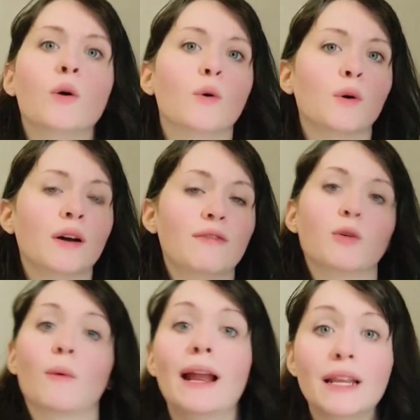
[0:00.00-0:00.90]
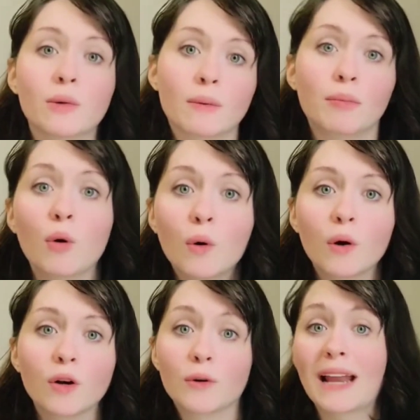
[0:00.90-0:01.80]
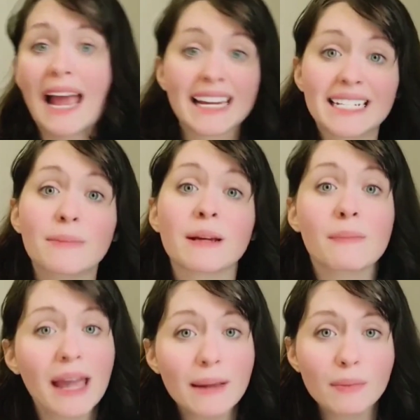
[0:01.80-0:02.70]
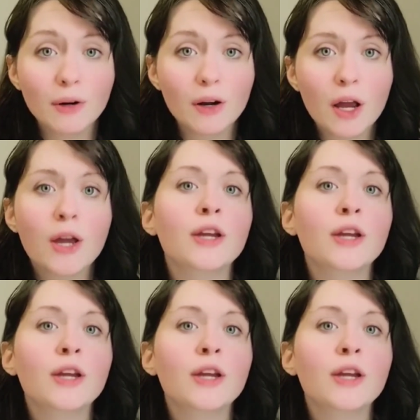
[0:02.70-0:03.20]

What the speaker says: or if you're writing a report or an academic paper,